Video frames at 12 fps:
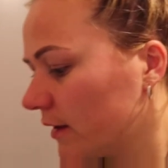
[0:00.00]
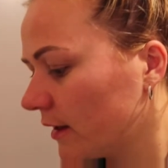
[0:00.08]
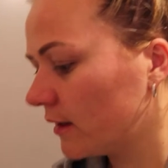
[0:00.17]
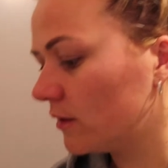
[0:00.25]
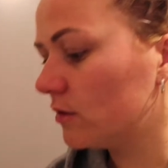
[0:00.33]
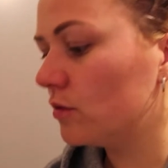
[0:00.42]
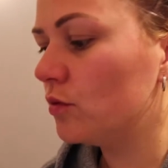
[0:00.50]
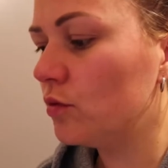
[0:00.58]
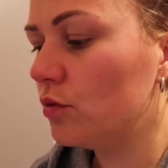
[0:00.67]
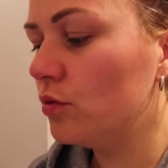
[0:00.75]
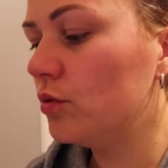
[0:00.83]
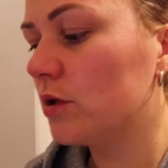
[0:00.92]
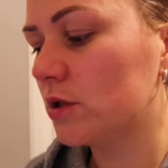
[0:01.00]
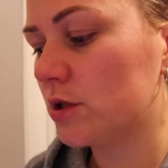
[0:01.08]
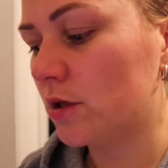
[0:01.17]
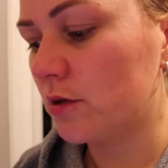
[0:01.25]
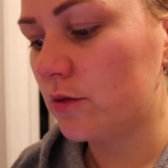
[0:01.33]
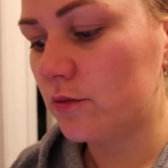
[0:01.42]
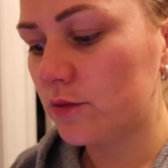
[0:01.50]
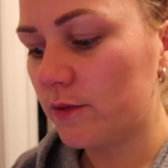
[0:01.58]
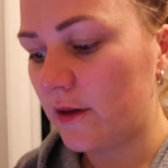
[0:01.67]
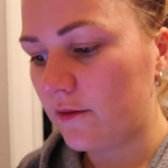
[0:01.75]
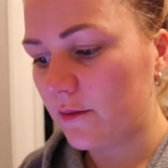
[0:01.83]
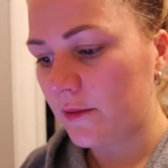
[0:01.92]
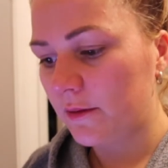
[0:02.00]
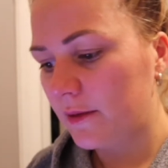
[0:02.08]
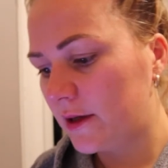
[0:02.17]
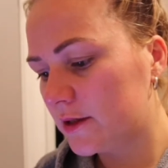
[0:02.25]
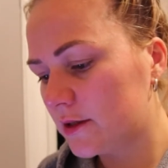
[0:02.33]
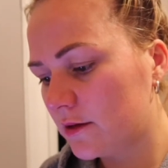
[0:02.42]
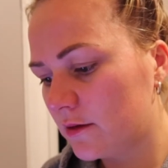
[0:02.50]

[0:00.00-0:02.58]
get all the snuggles when they're in my bed.